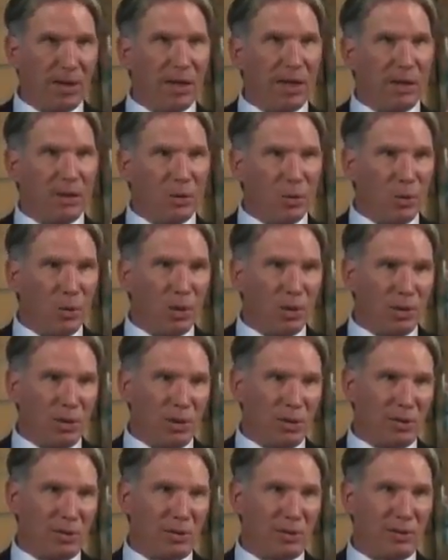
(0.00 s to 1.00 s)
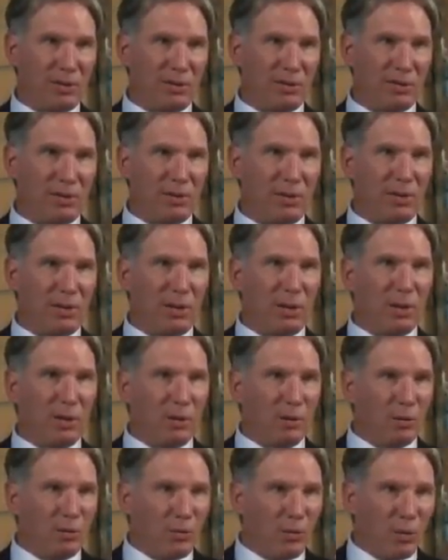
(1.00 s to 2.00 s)
In order
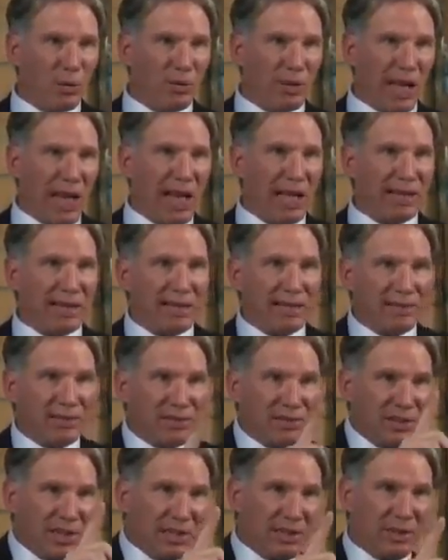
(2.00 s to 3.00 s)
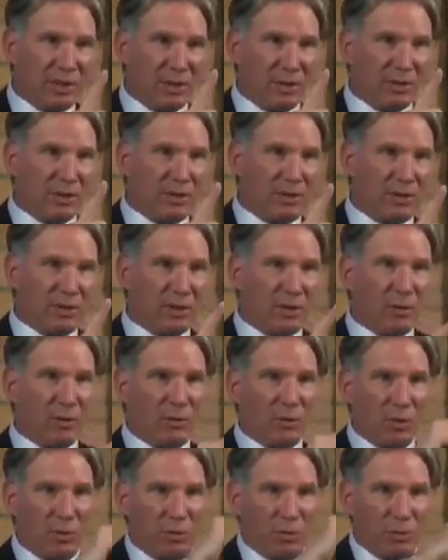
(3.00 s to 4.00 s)
for that signal
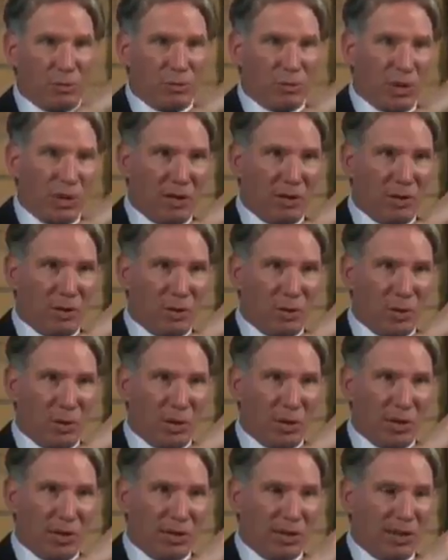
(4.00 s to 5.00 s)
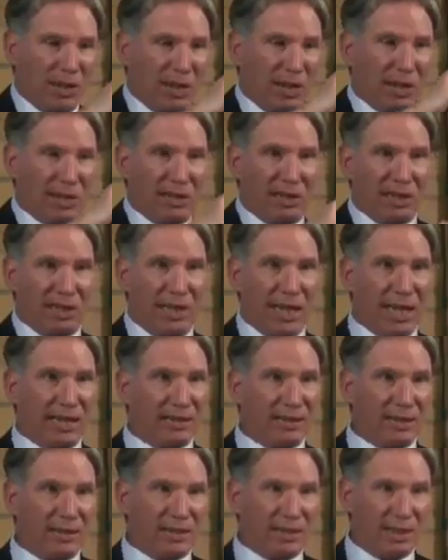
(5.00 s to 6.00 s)
from the front door to
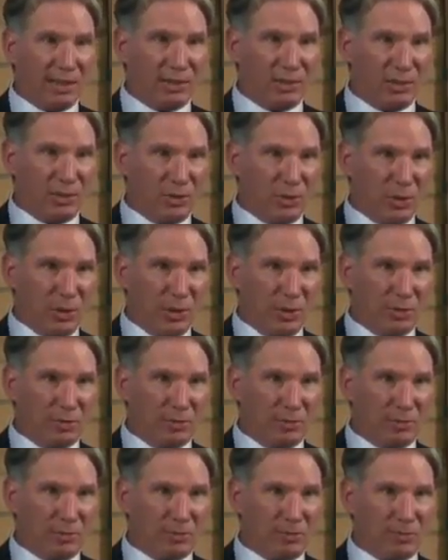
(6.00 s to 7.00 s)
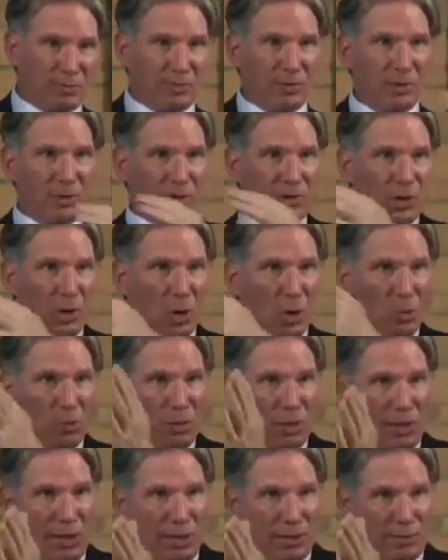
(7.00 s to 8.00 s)
get to the kitchen door, to
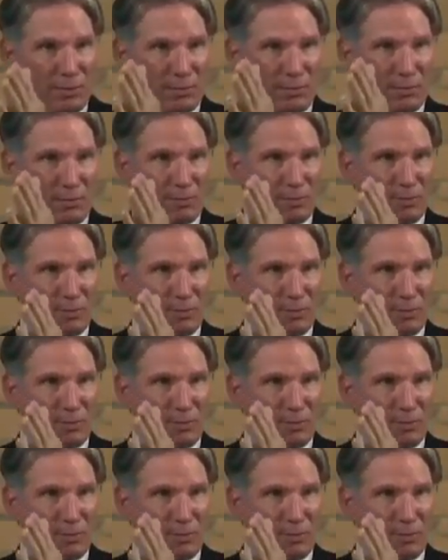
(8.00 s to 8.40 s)
open it,